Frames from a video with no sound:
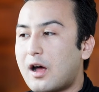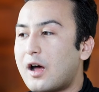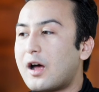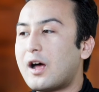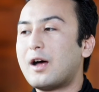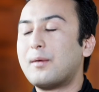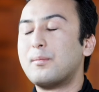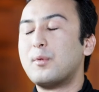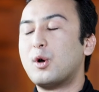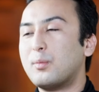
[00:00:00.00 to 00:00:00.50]

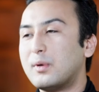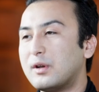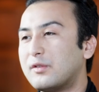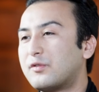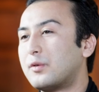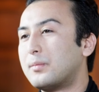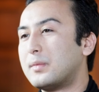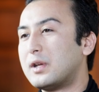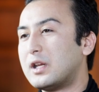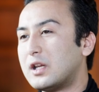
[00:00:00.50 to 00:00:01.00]
aha
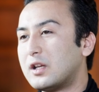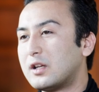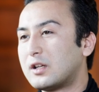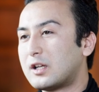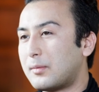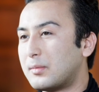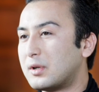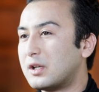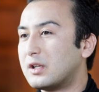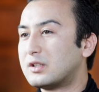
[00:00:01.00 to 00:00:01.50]
moment for me
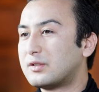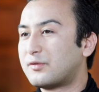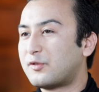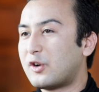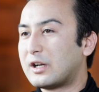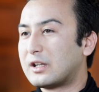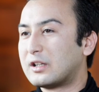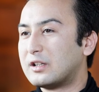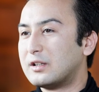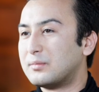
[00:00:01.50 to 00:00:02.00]
coming into
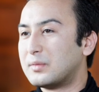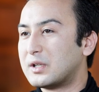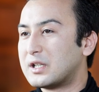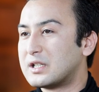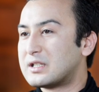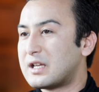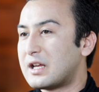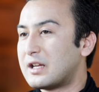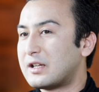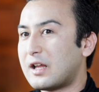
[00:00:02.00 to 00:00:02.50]
Franklin,
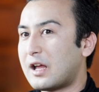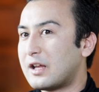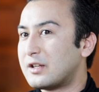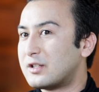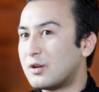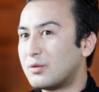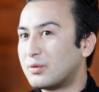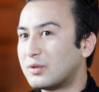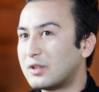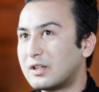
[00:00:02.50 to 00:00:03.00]
because I
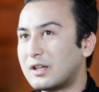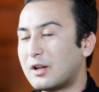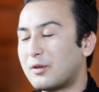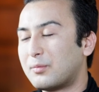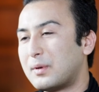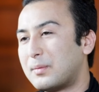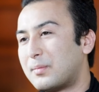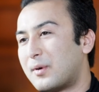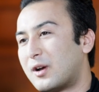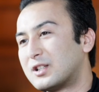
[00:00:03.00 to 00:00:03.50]
don't think that
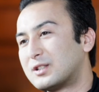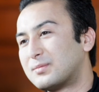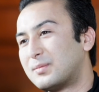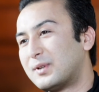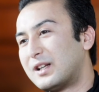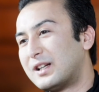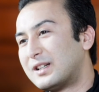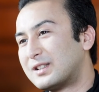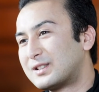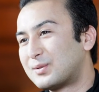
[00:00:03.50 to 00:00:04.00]
would be
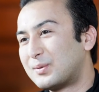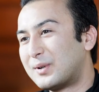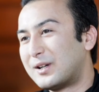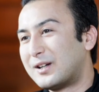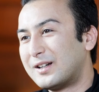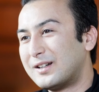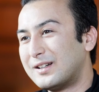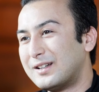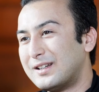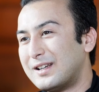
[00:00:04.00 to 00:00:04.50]
possible
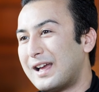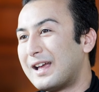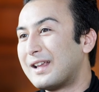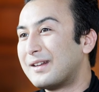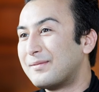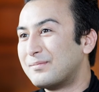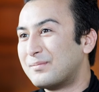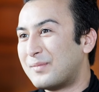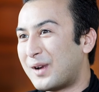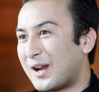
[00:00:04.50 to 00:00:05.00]
elsewhere
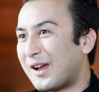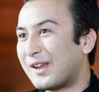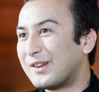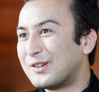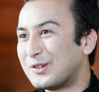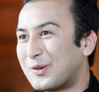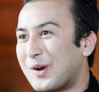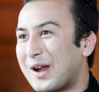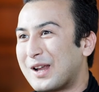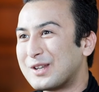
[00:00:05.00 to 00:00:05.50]
at my
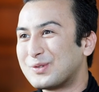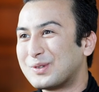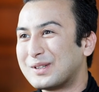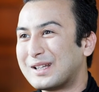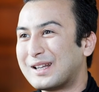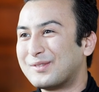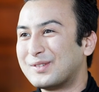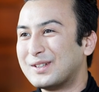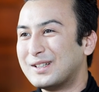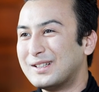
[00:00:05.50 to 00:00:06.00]

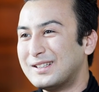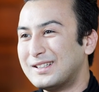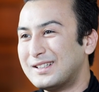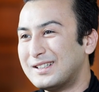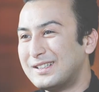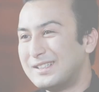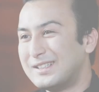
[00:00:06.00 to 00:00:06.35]
undergraduate level.